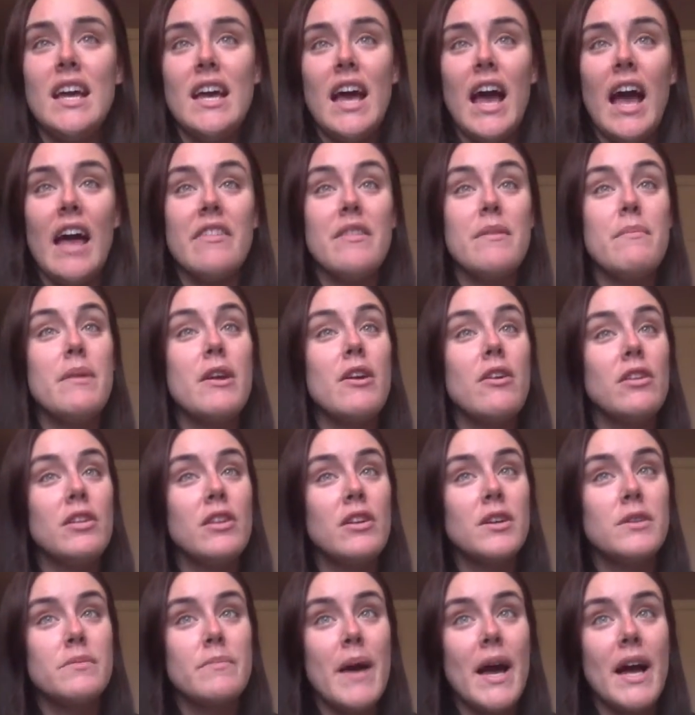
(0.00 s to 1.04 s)
And the mirror
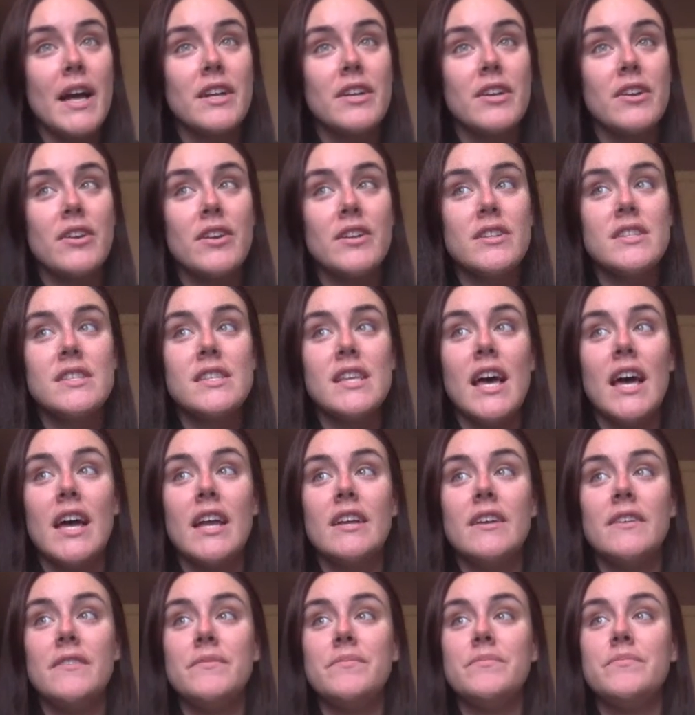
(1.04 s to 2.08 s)
looked back at her and
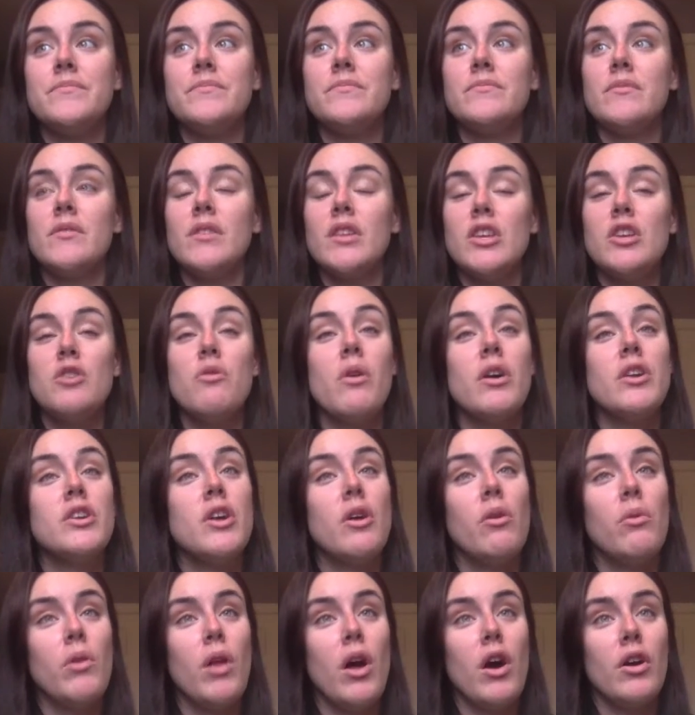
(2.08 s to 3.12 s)
said, "You are
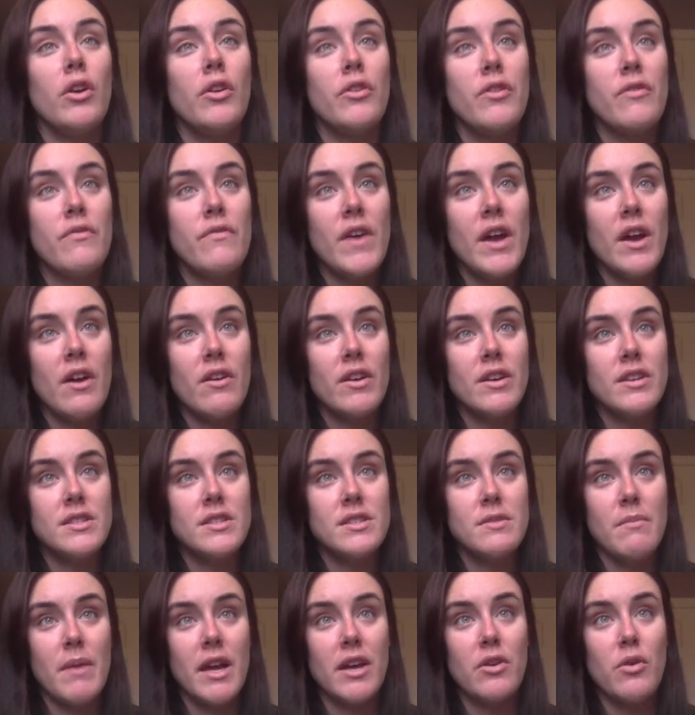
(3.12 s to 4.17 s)
no longer the
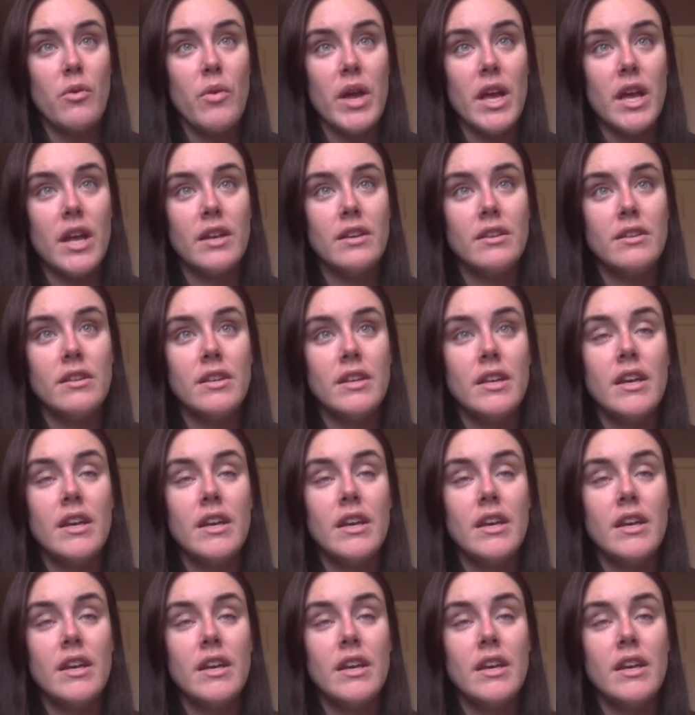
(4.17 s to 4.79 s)
fairest, my queen.